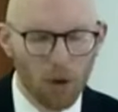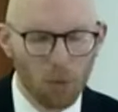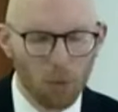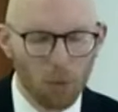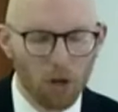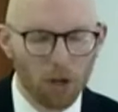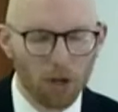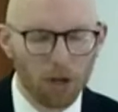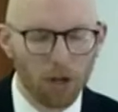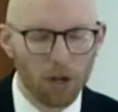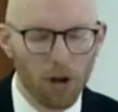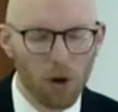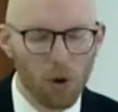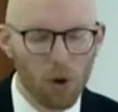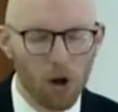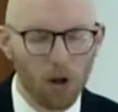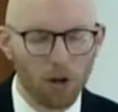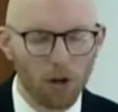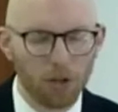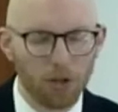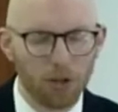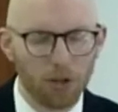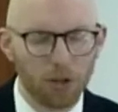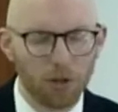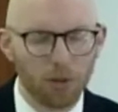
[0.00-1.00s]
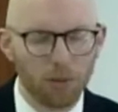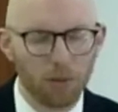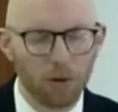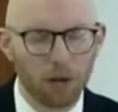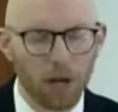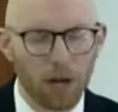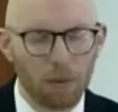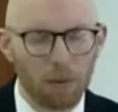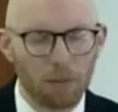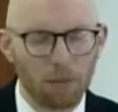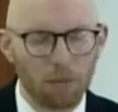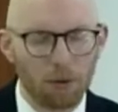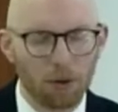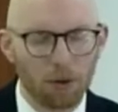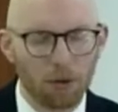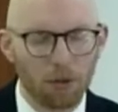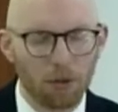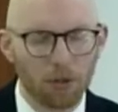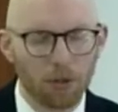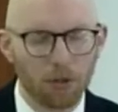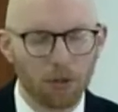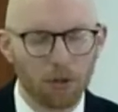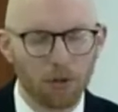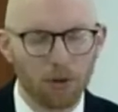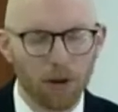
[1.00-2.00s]
would go on to uh,
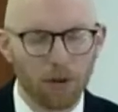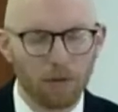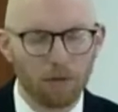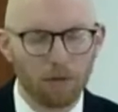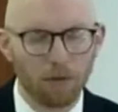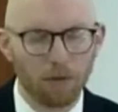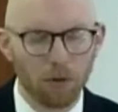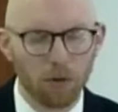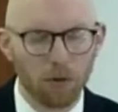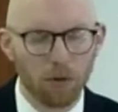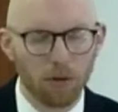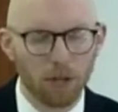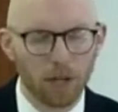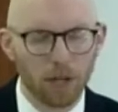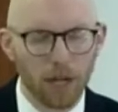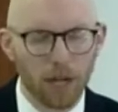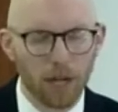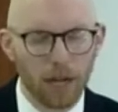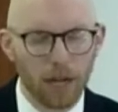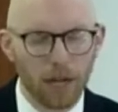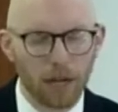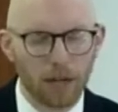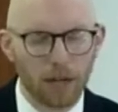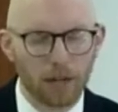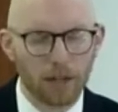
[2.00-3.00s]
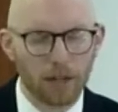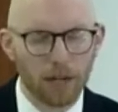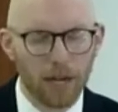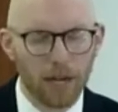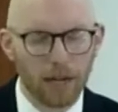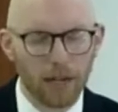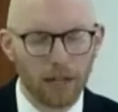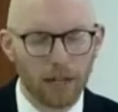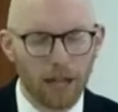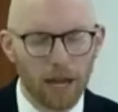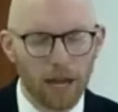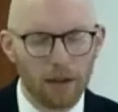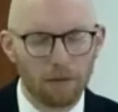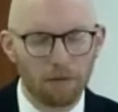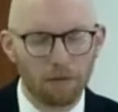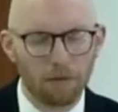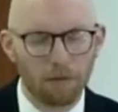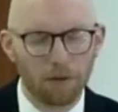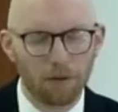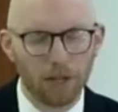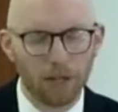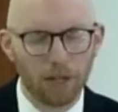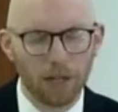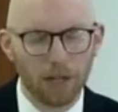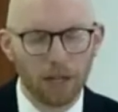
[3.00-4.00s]
produce great fruit and, and life
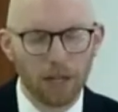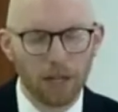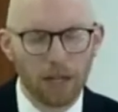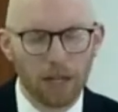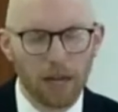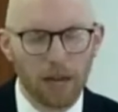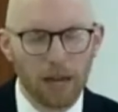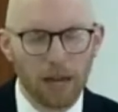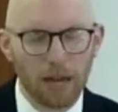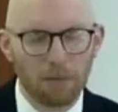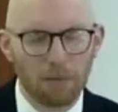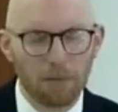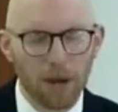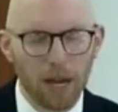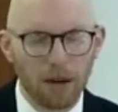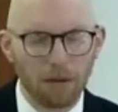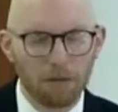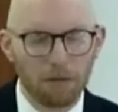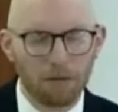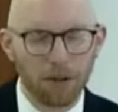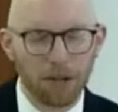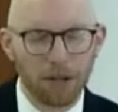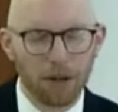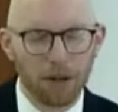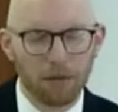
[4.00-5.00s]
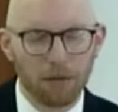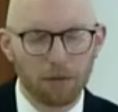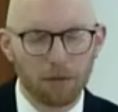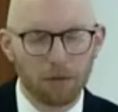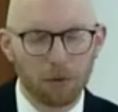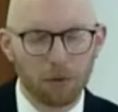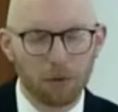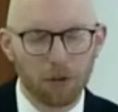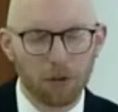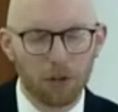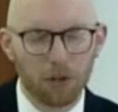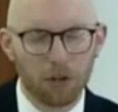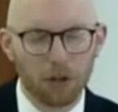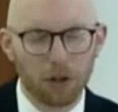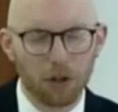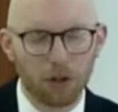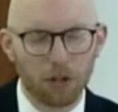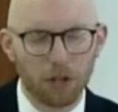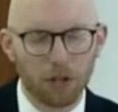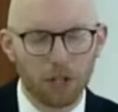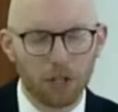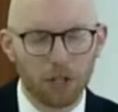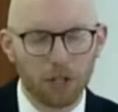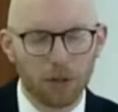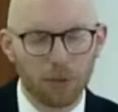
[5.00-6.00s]
and benefit for the
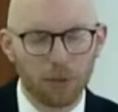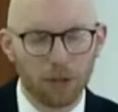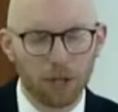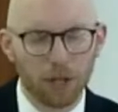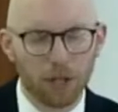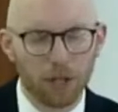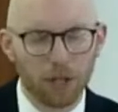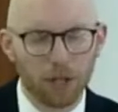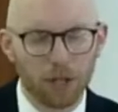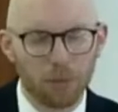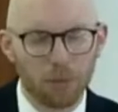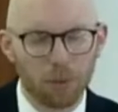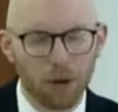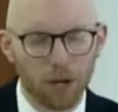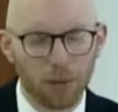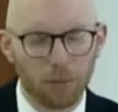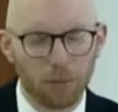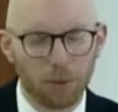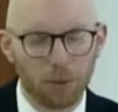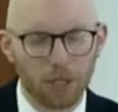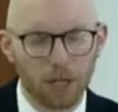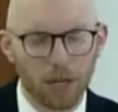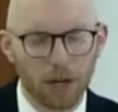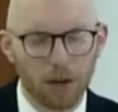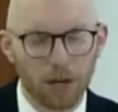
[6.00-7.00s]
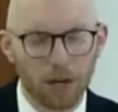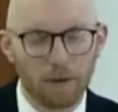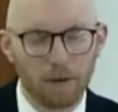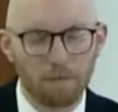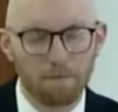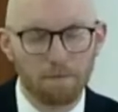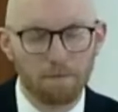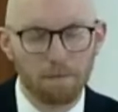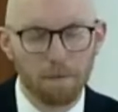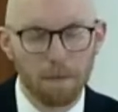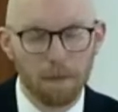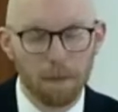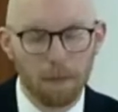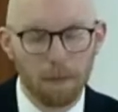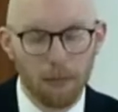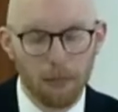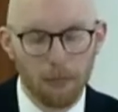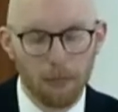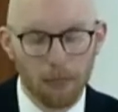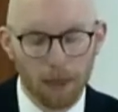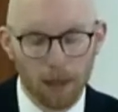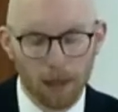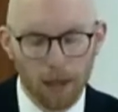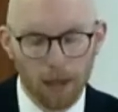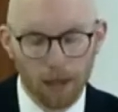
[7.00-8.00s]
churches within this presbytery.
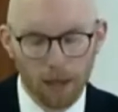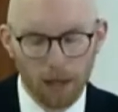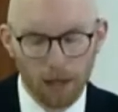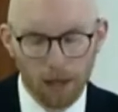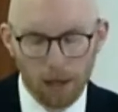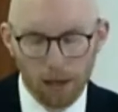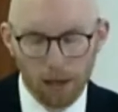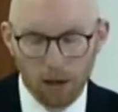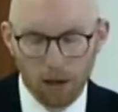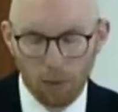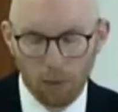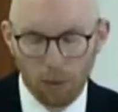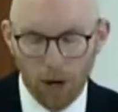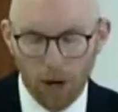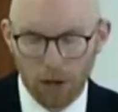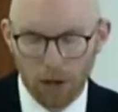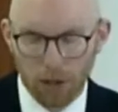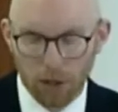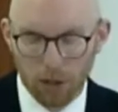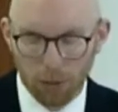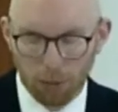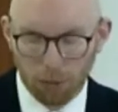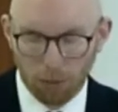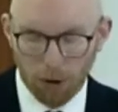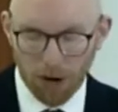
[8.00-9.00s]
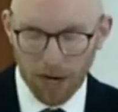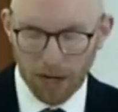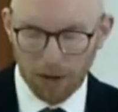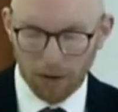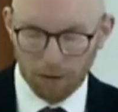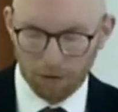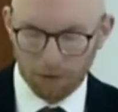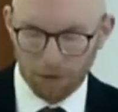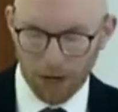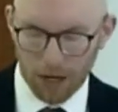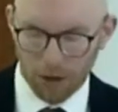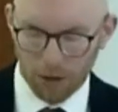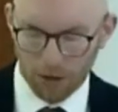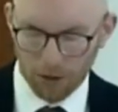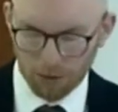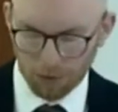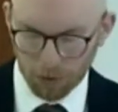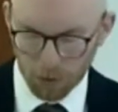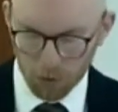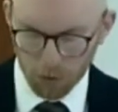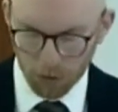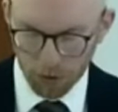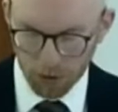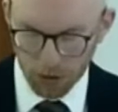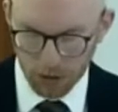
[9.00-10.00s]
We also pray, Father,
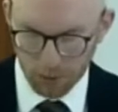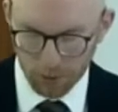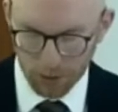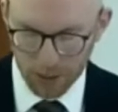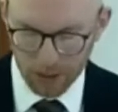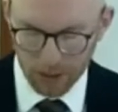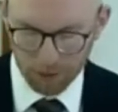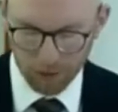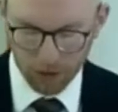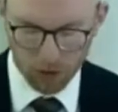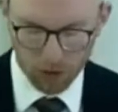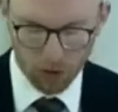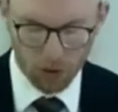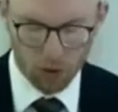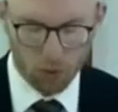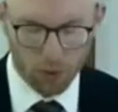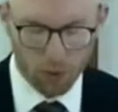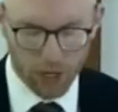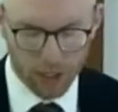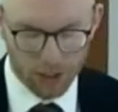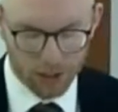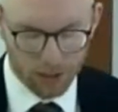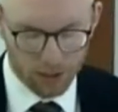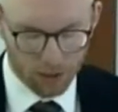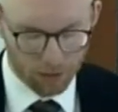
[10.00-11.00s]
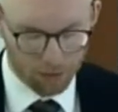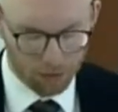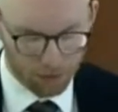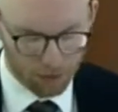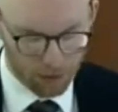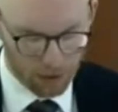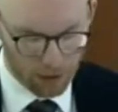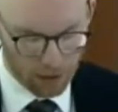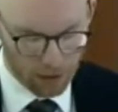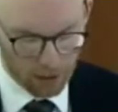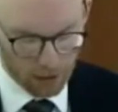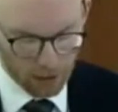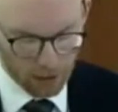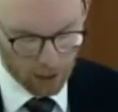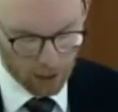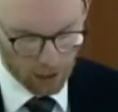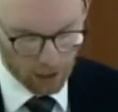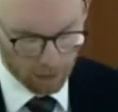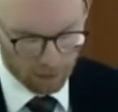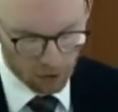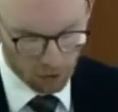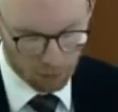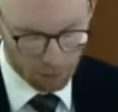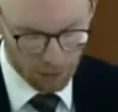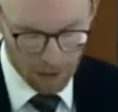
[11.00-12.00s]
for the specific requests of,
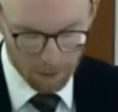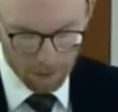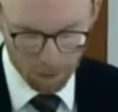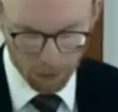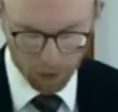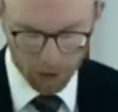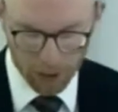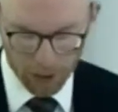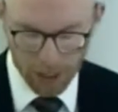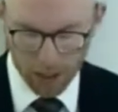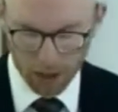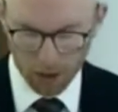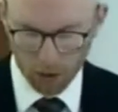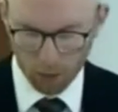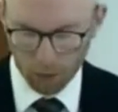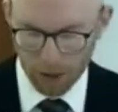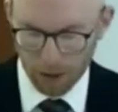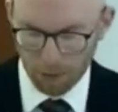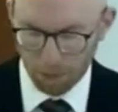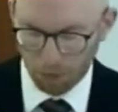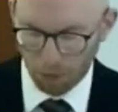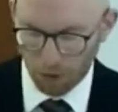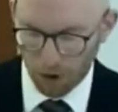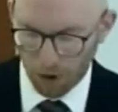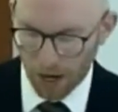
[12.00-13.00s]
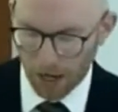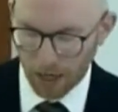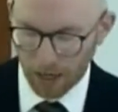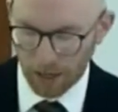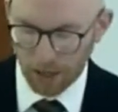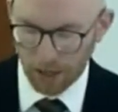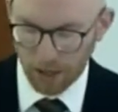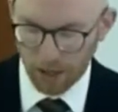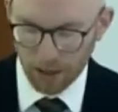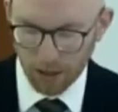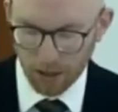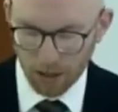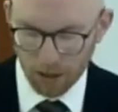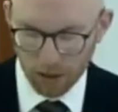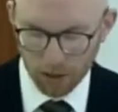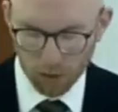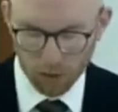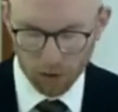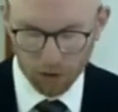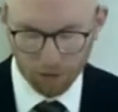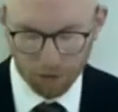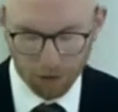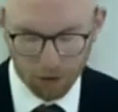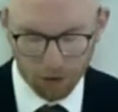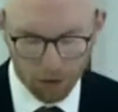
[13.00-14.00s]
of your people here. We pray,
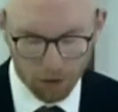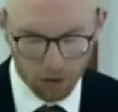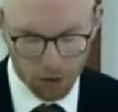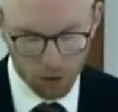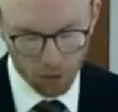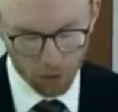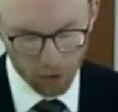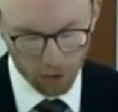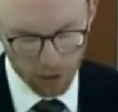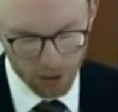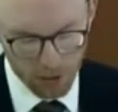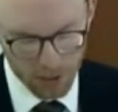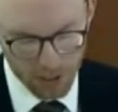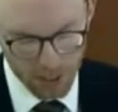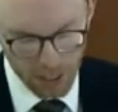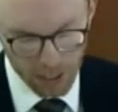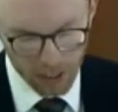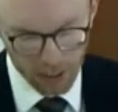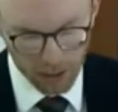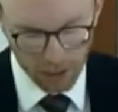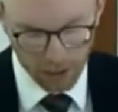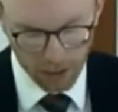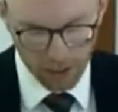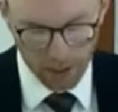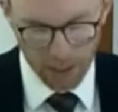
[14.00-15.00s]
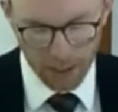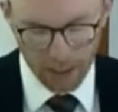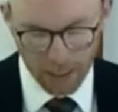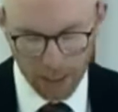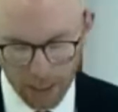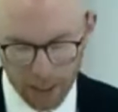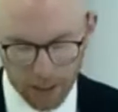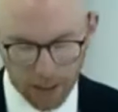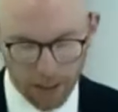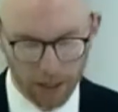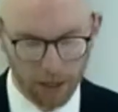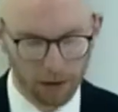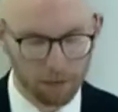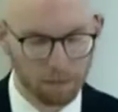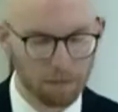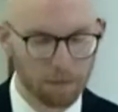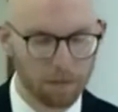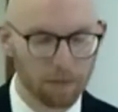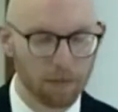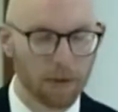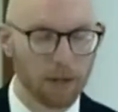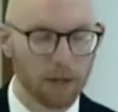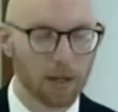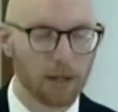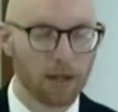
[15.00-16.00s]
Lord, for those who are sick and need
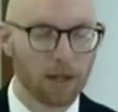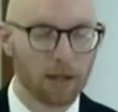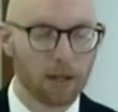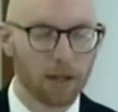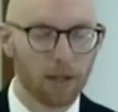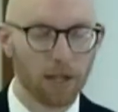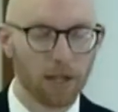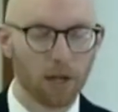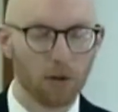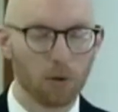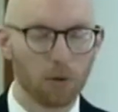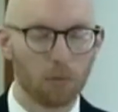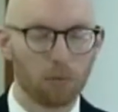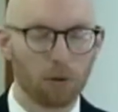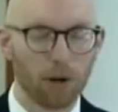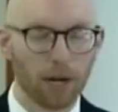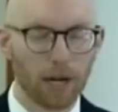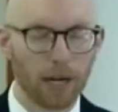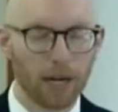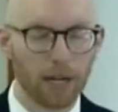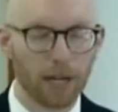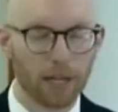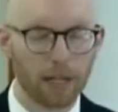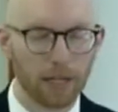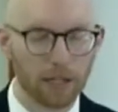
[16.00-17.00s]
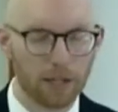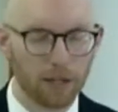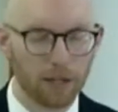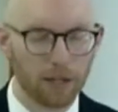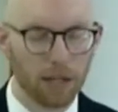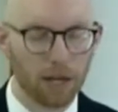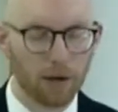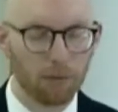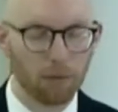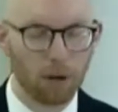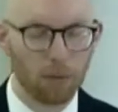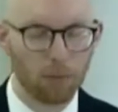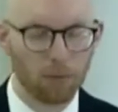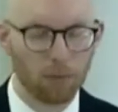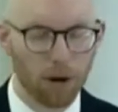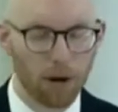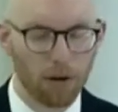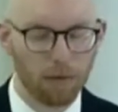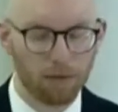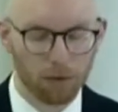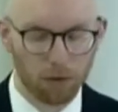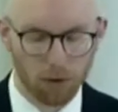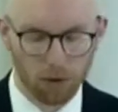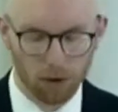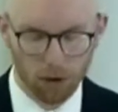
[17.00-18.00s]
healing you would bring healing to them. We
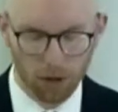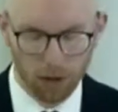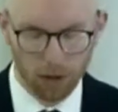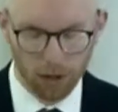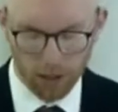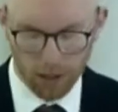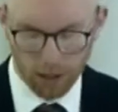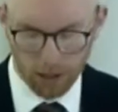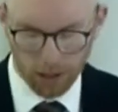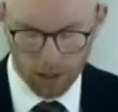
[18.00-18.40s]
pray for